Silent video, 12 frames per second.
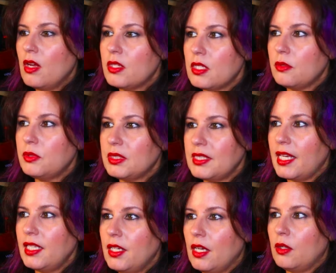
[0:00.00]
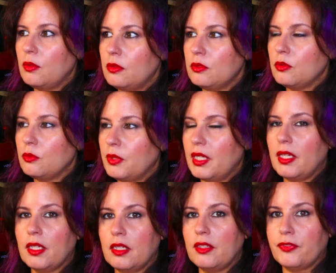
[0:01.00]
So will Ted know what
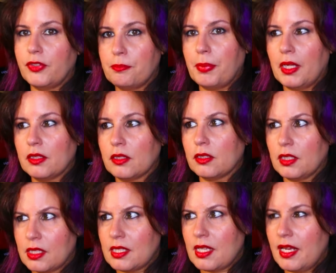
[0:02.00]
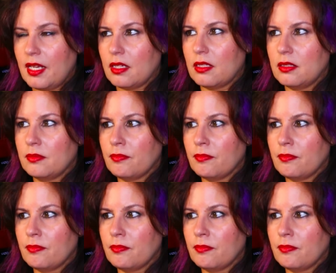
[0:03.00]
a good footballer looks like?